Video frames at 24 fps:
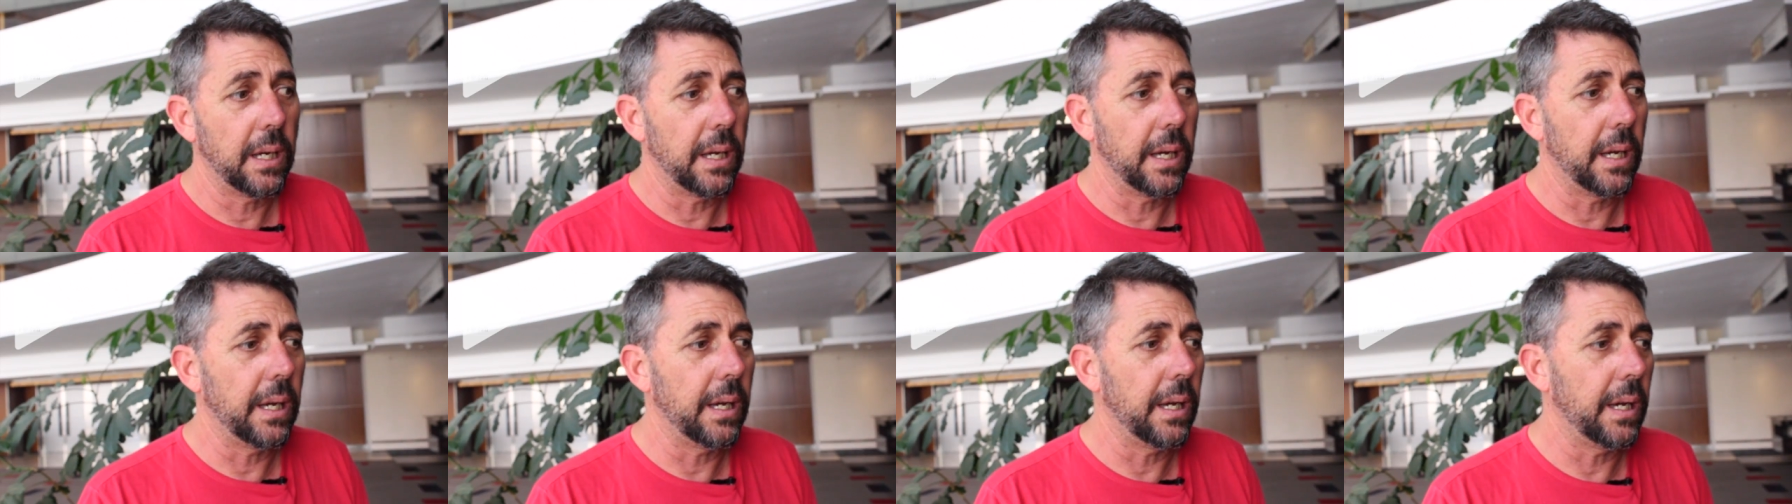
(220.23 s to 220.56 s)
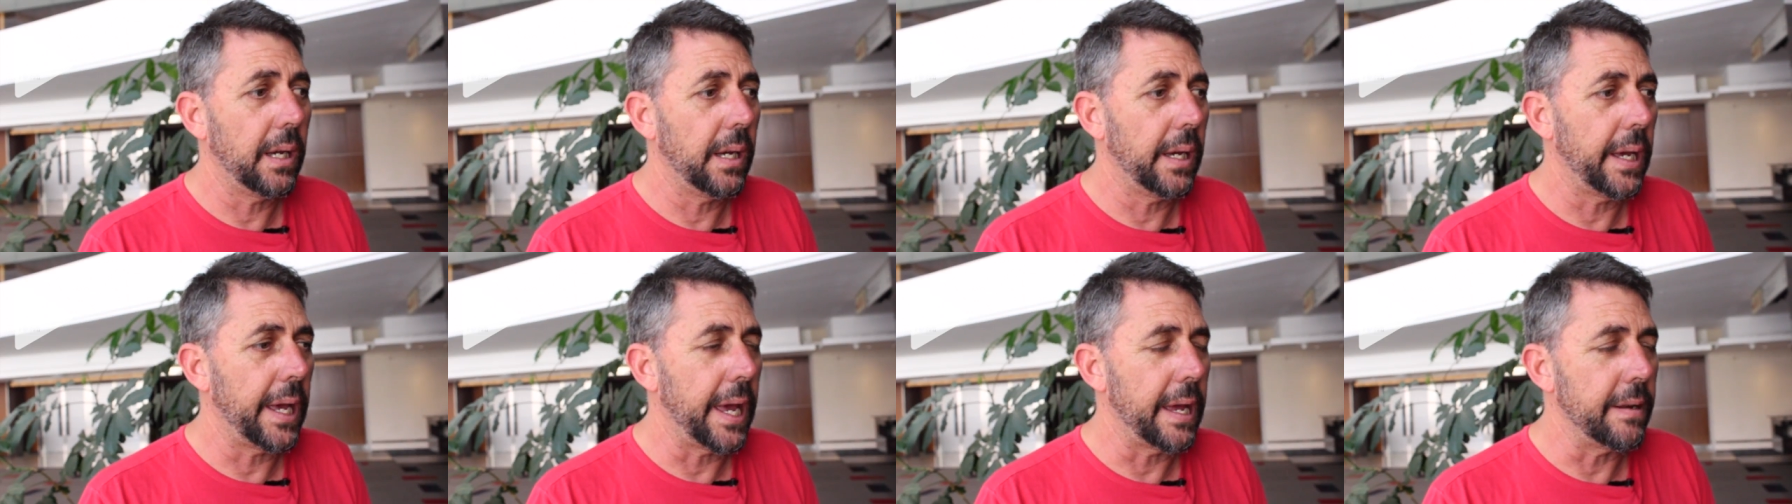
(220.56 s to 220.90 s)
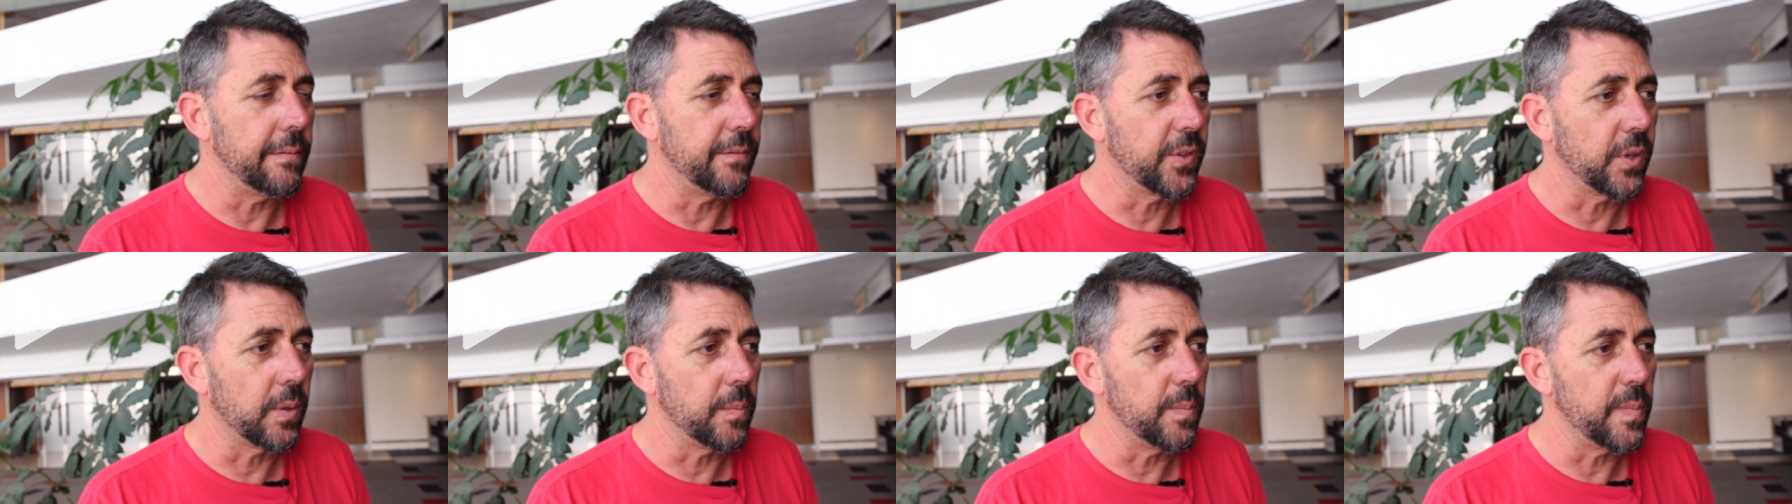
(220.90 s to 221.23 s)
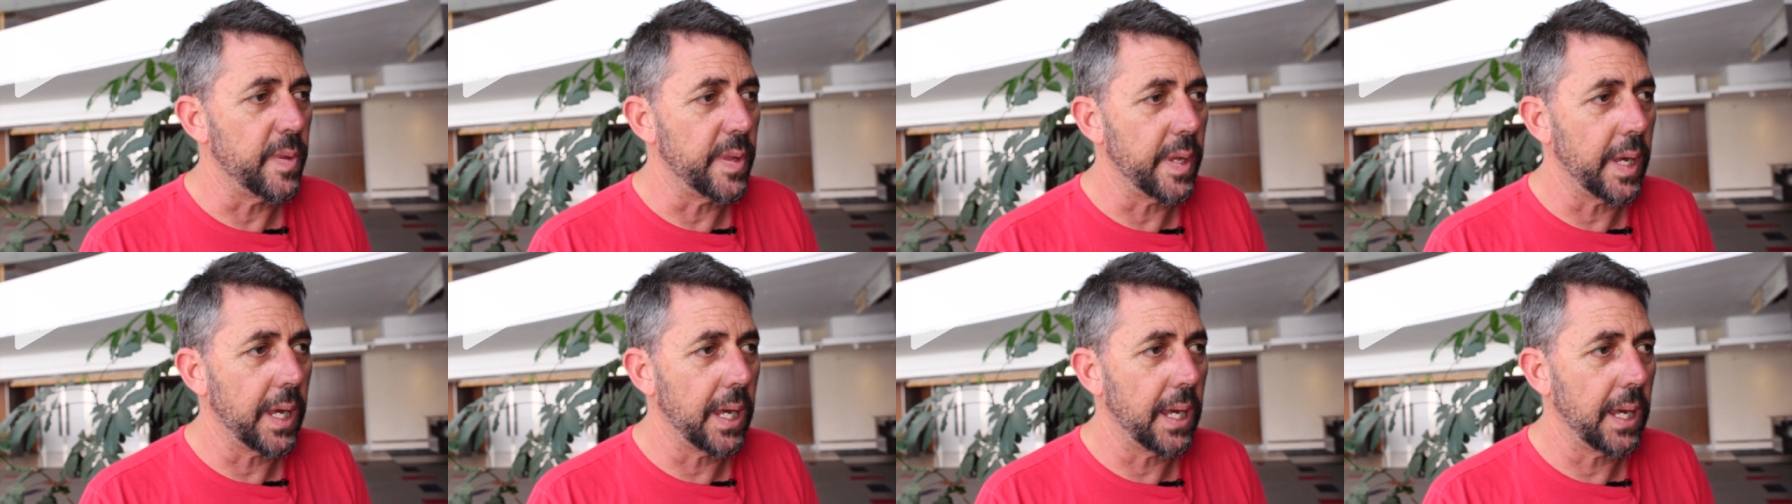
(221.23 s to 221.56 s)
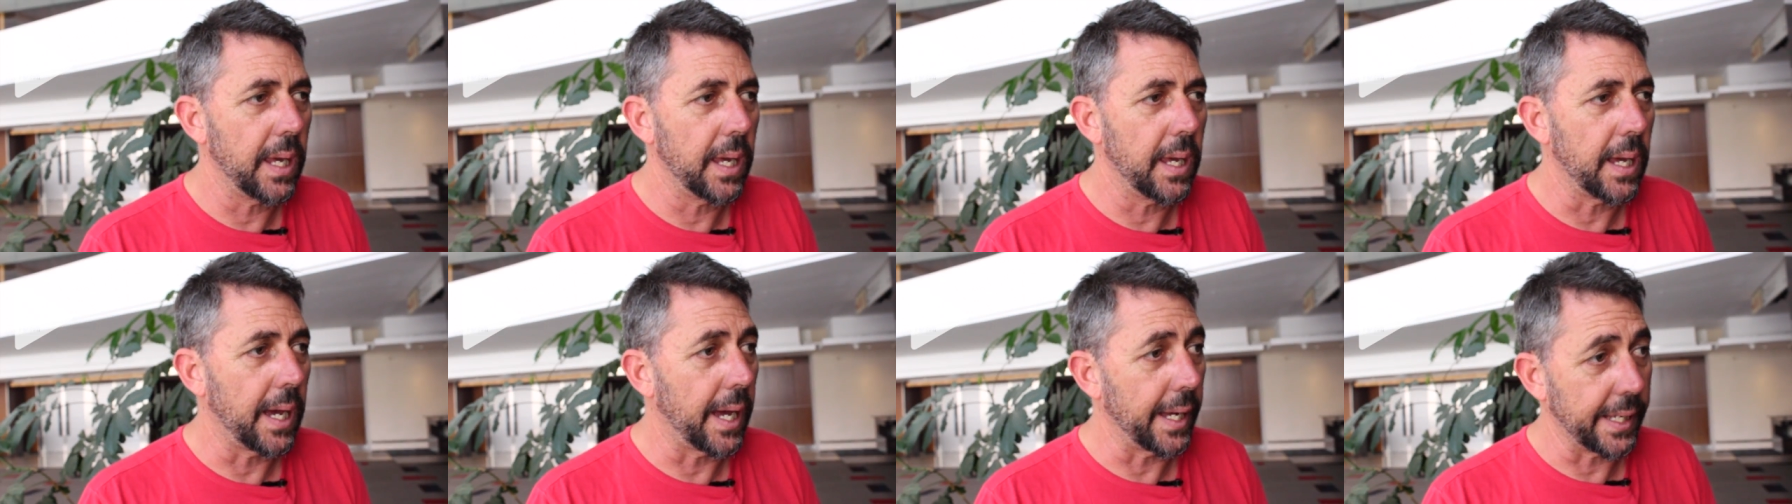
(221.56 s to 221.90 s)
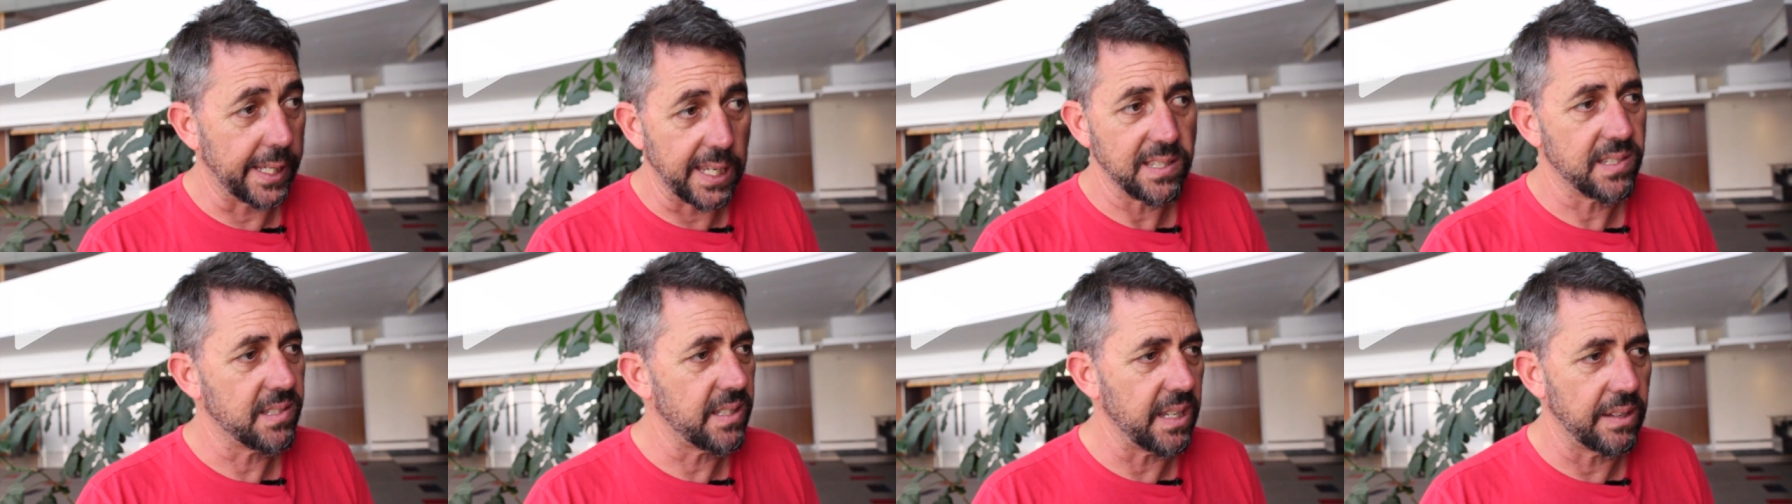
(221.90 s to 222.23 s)
Uh, and from there, I
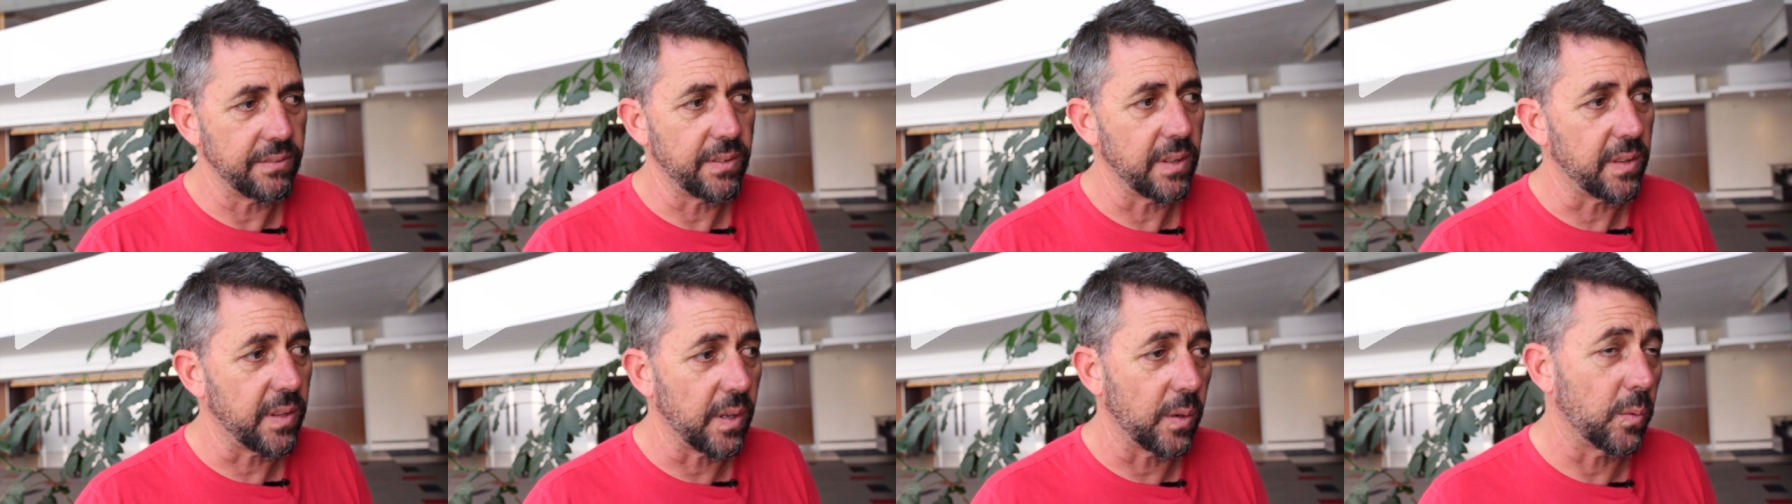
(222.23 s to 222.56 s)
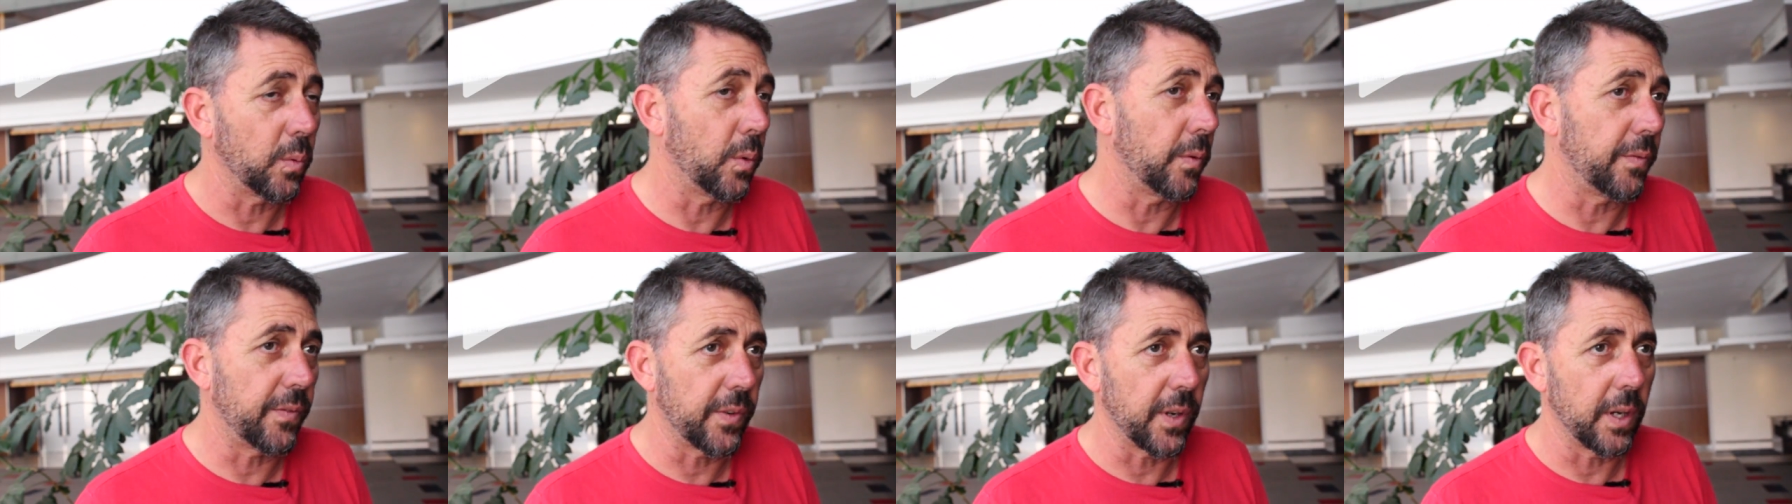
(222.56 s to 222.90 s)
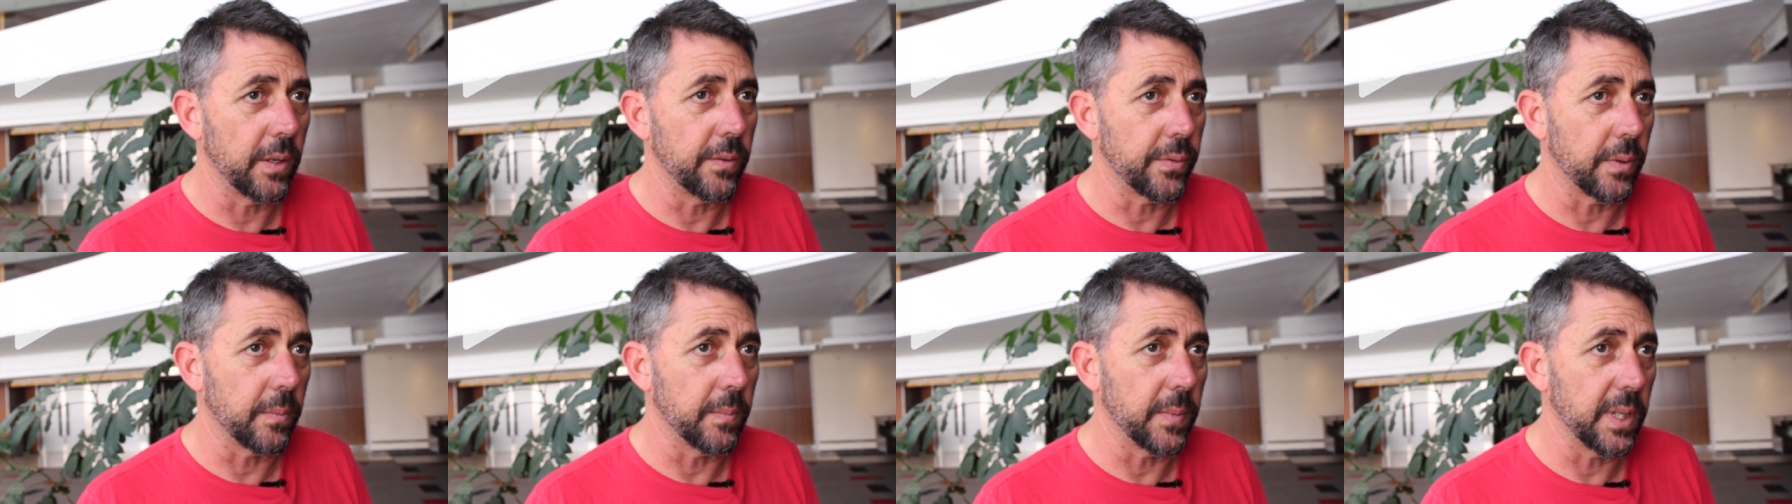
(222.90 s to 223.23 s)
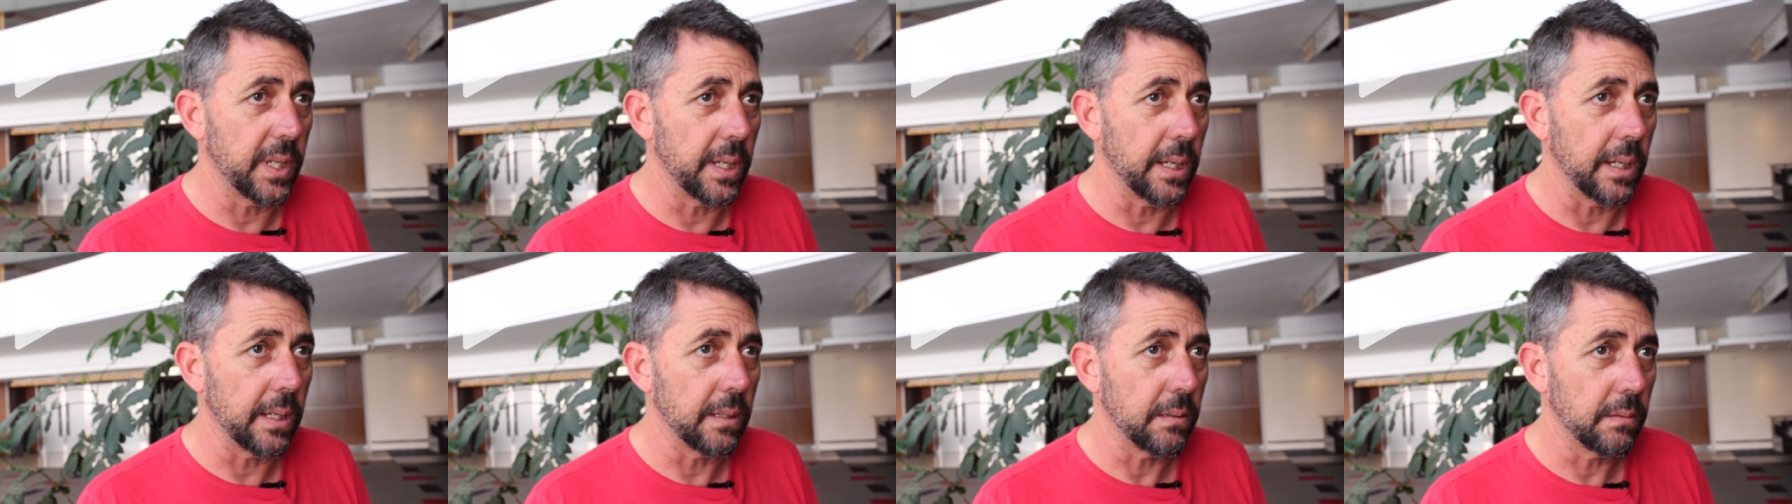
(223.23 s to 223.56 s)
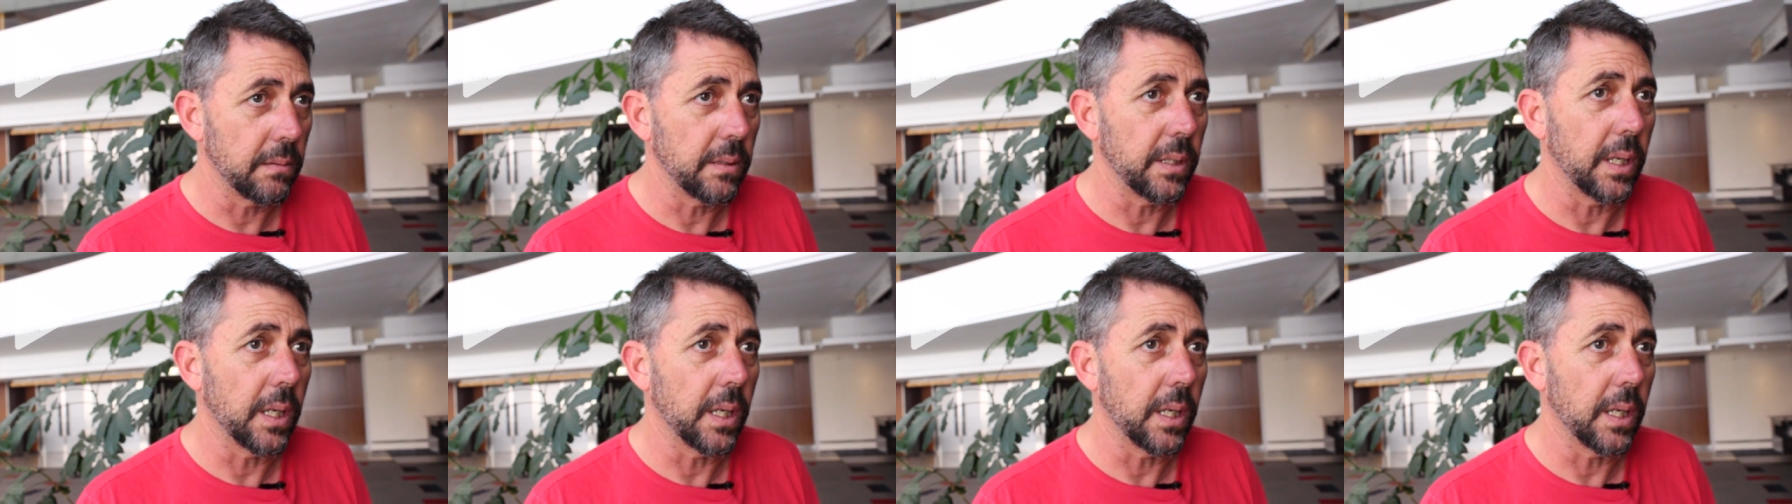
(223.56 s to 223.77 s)
guess everything will flow from there.